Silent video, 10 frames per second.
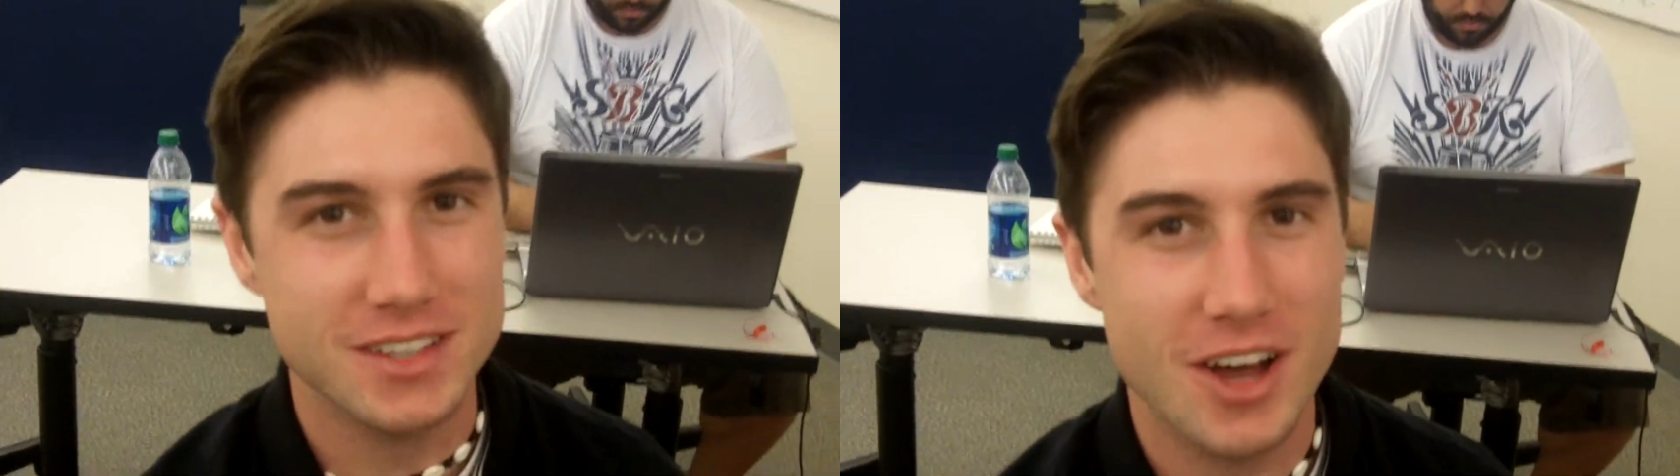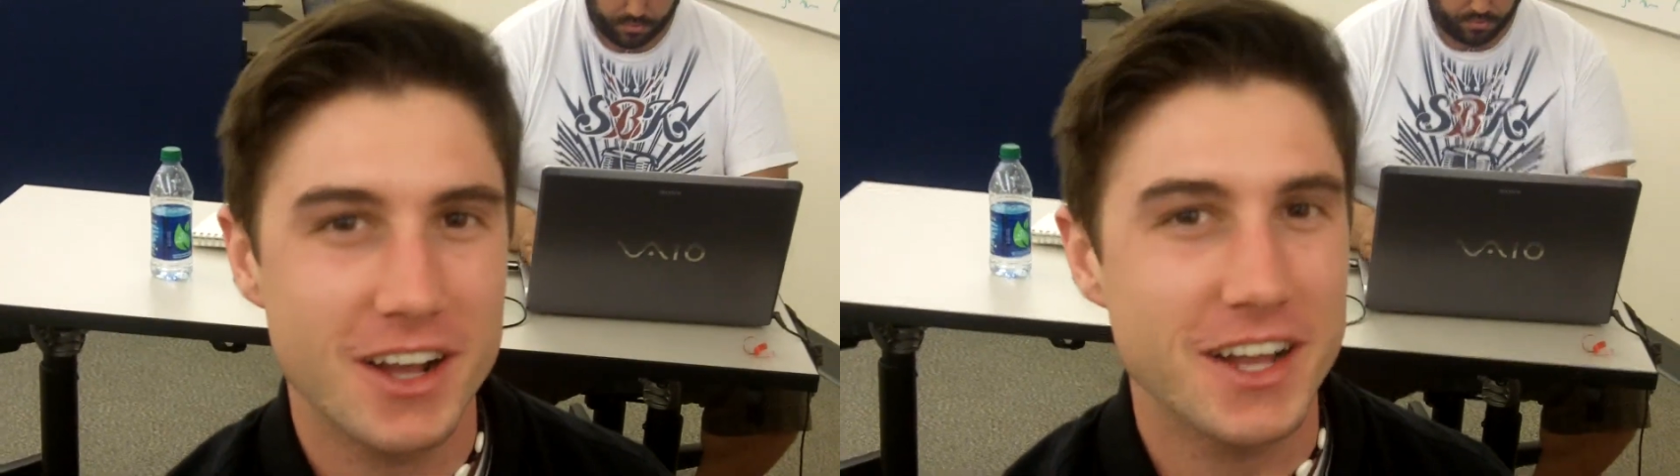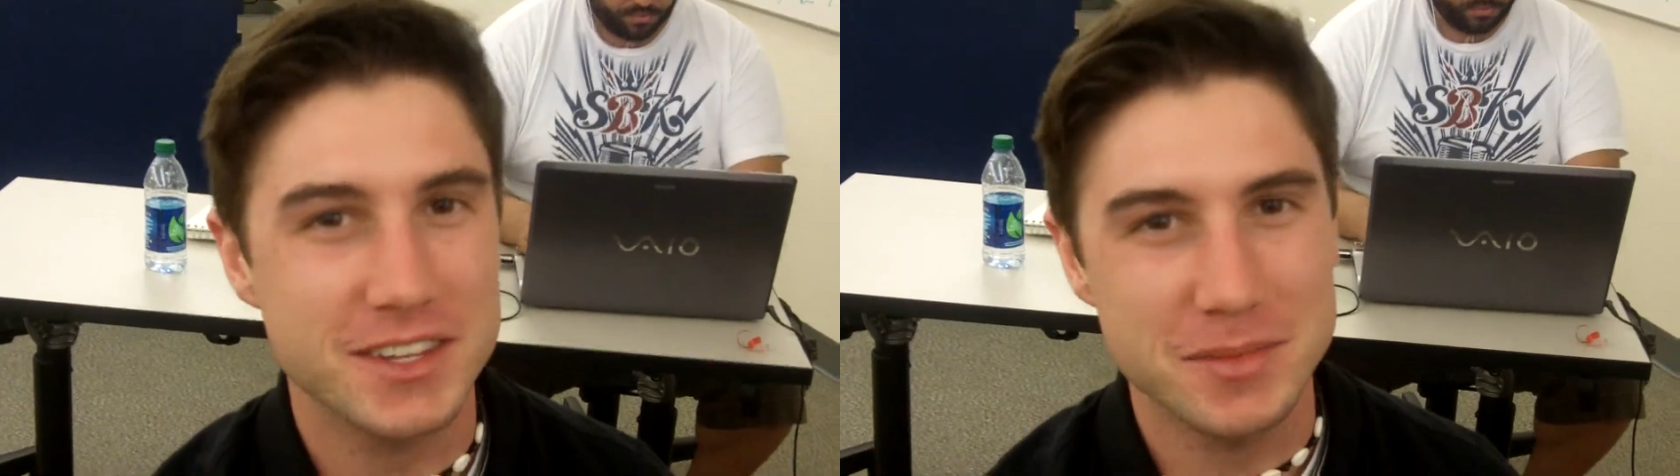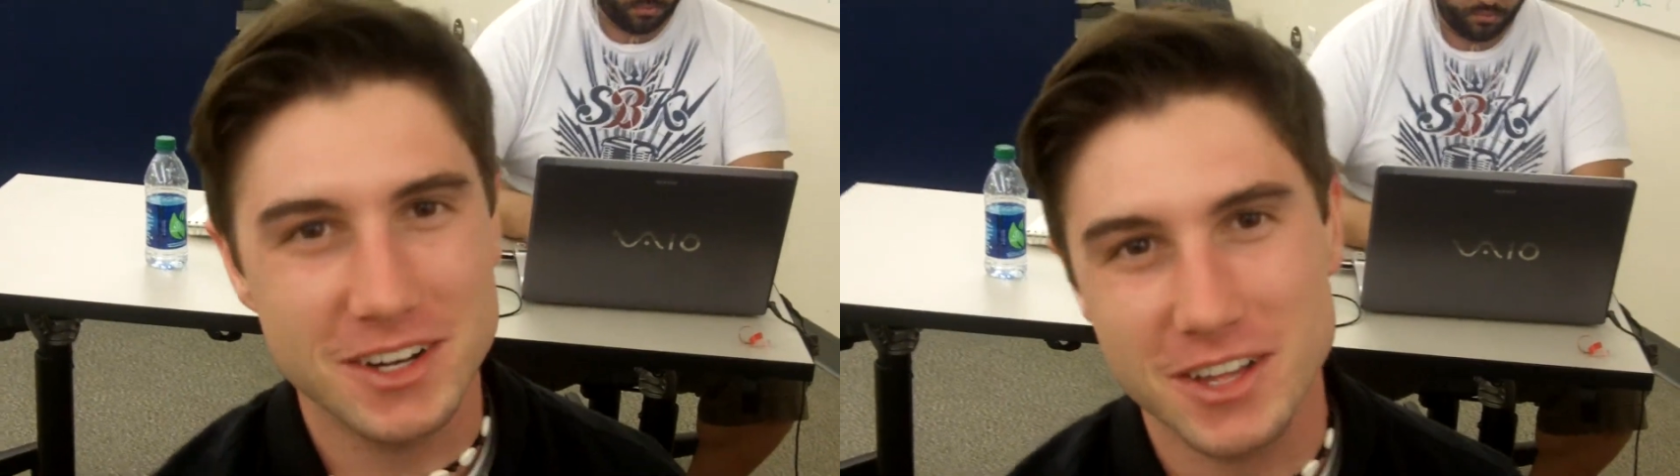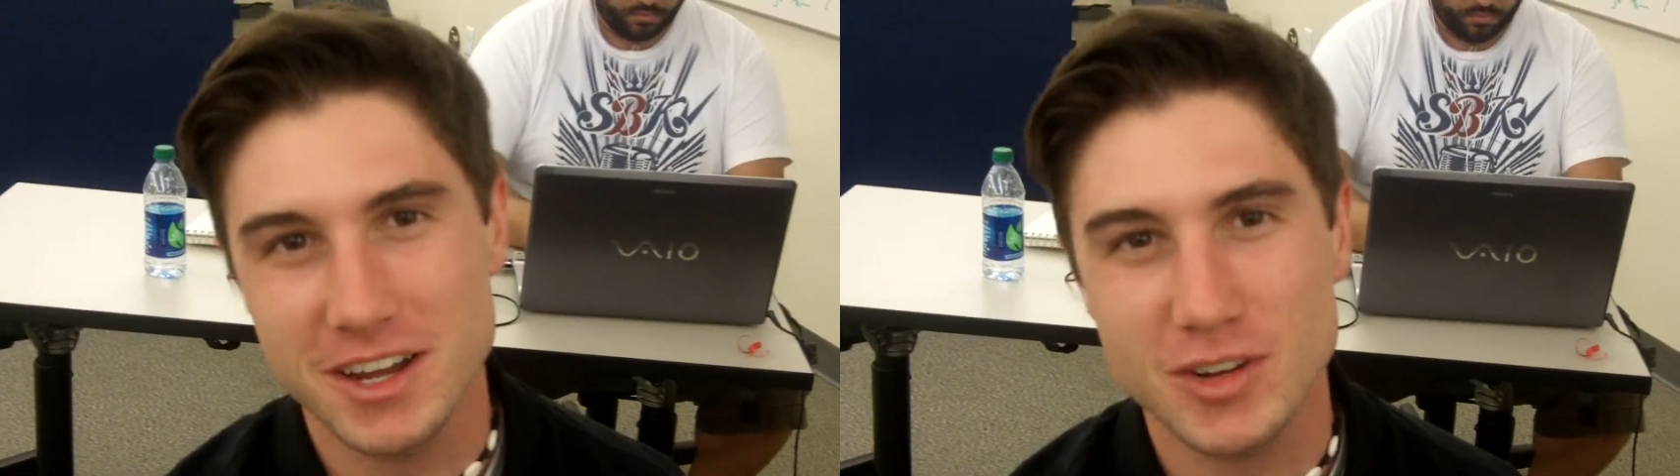I got to meet
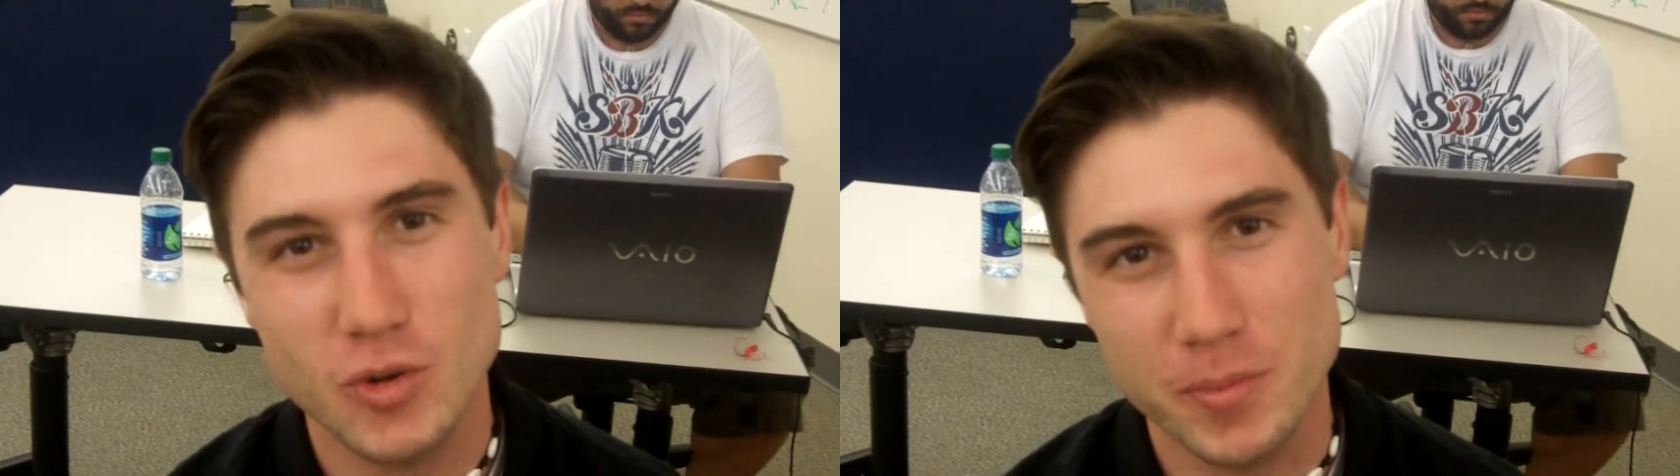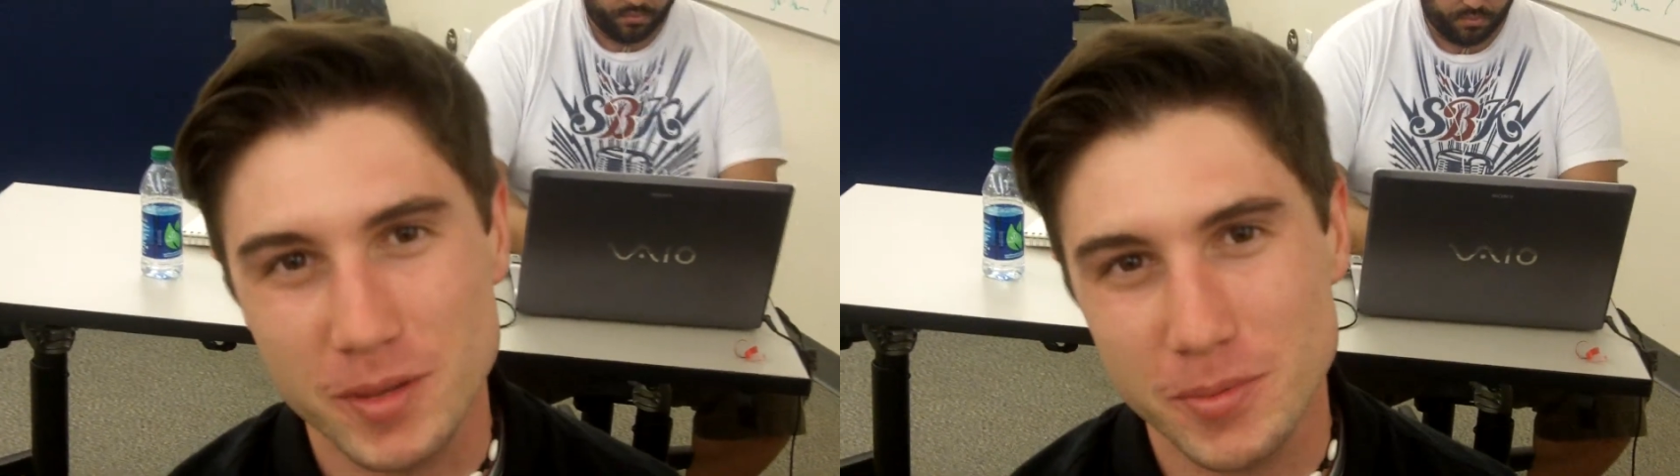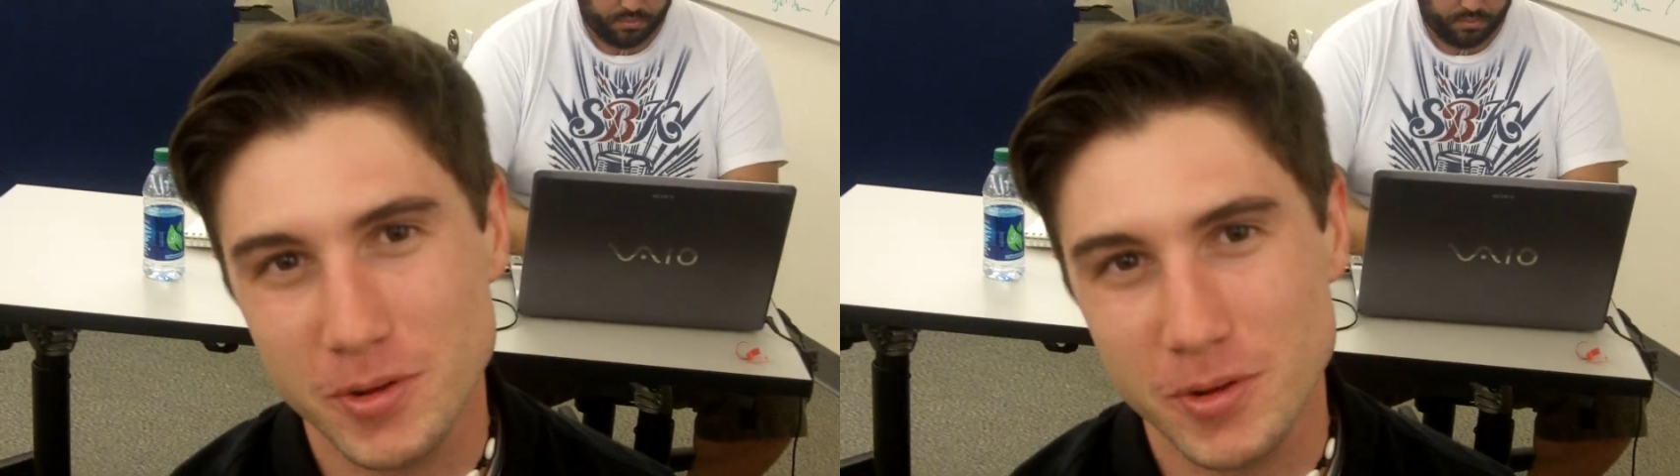a lot of cool people,